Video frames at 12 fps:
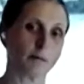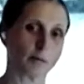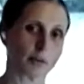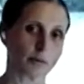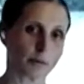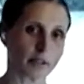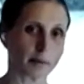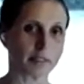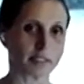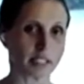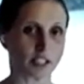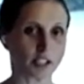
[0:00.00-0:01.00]
with
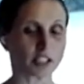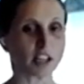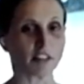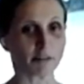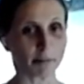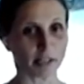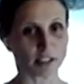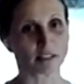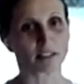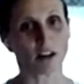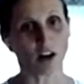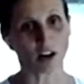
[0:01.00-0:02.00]
rehabilitation of patients
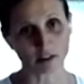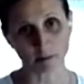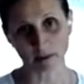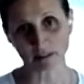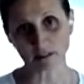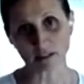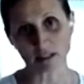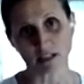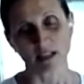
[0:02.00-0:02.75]
in hospitals.